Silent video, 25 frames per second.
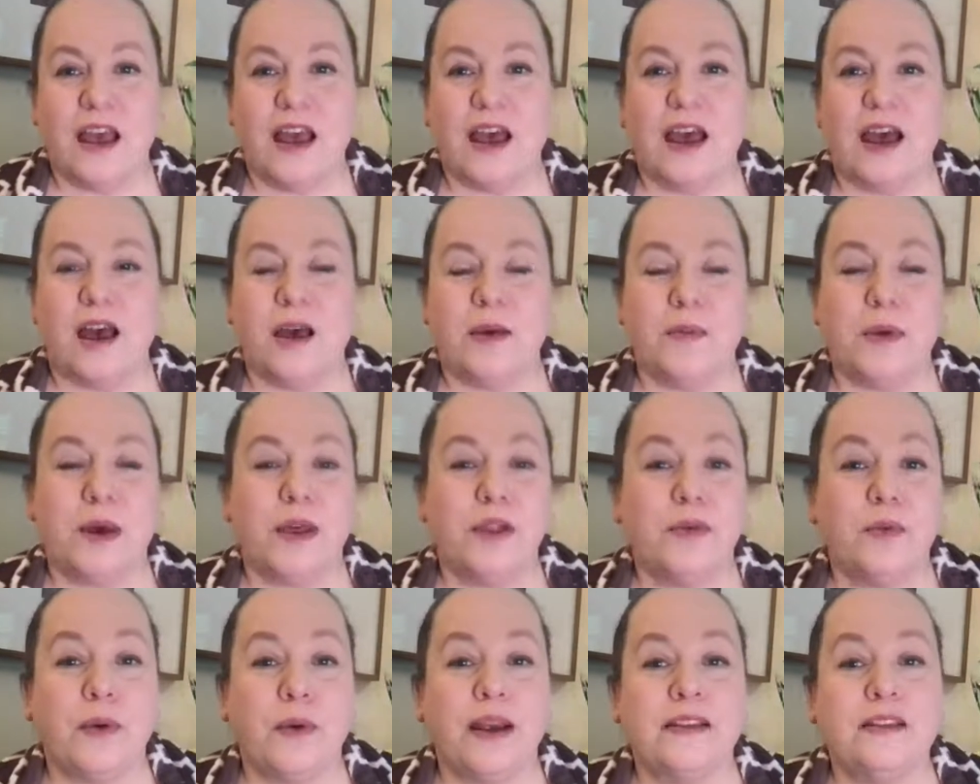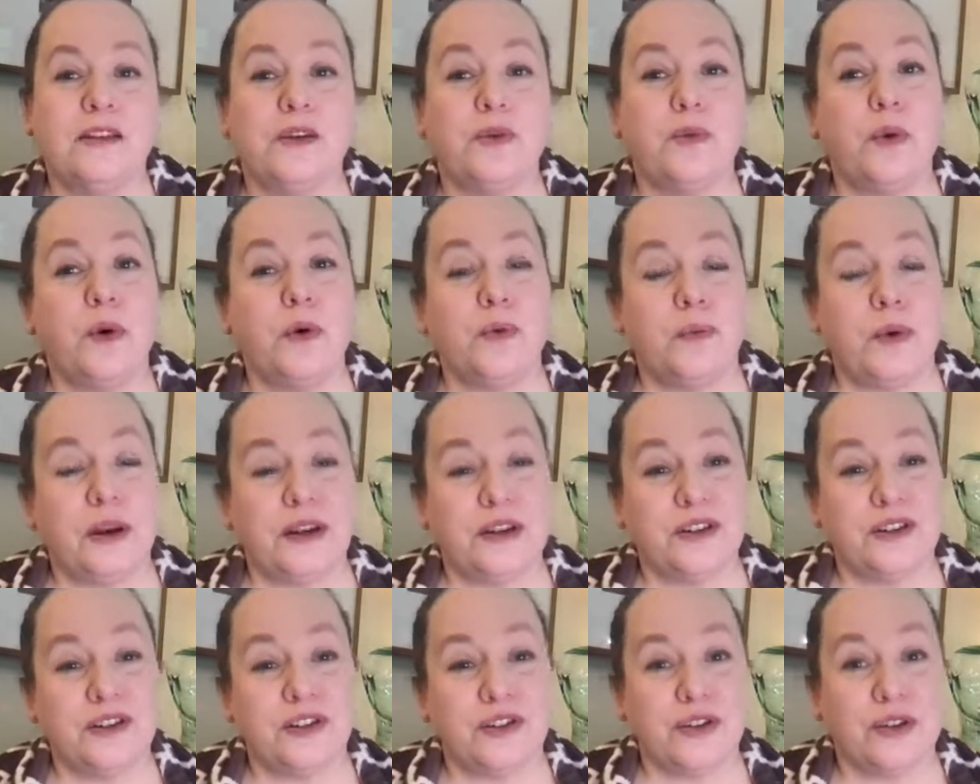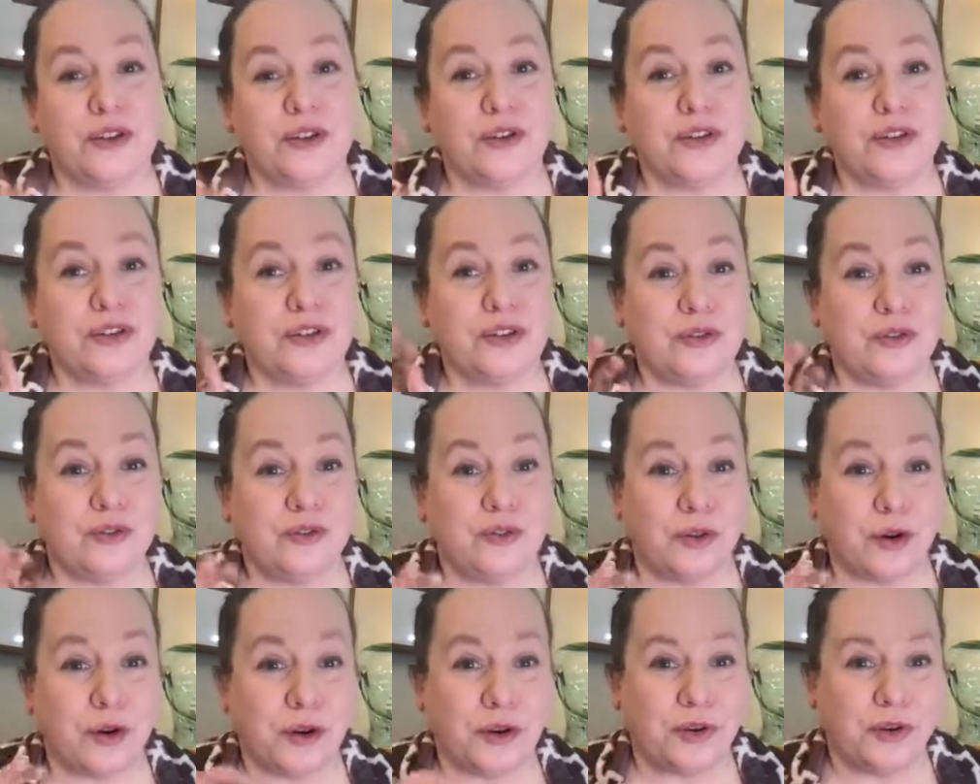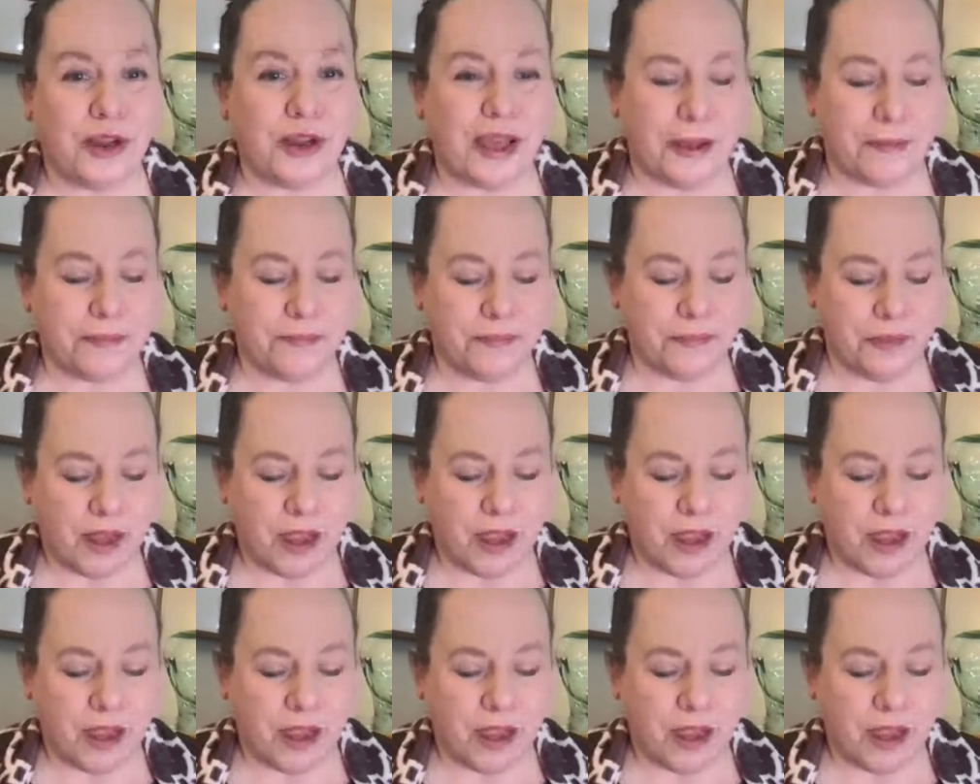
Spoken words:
Otherwise, it won't register to draw your name.